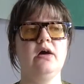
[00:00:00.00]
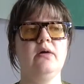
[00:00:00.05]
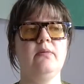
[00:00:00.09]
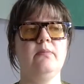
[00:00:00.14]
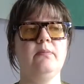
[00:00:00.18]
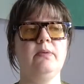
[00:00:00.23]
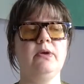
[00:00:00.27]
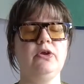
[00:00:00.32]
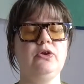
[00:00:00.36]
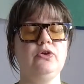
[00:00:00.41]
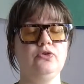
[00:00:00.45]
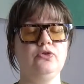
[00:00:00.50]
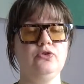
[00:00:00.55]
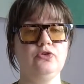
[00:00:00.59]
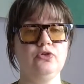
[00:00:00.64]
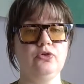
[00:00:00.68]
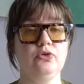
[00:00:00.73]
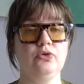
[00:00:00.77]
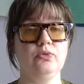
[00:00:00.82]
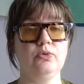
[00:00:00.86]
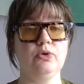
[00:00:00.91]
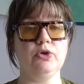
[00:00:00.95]
But you
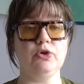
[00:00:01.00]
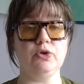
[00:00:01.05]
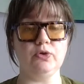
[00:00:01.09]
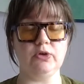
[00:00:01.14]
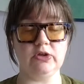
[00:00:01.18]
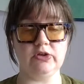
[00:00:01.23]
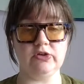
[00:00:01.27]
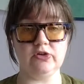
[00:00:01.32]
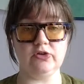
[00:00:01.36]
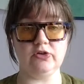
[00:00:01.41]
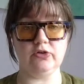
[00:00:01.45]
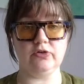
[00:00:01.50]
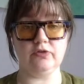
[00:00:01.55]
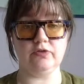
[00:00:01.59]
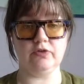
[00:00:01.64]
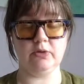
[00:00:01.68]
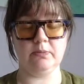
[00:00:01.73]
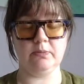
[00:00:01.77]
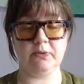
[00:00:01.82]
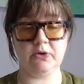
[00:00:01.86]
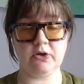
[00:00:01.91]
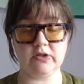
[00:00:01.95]
do what you need to do for
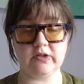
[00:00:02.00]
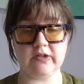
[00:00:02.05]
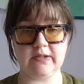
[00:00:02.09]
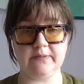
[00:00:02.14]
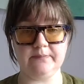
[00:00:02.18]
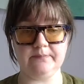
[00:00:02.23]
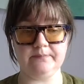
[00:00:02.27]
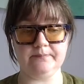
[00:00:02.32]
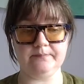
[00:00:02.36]
your body.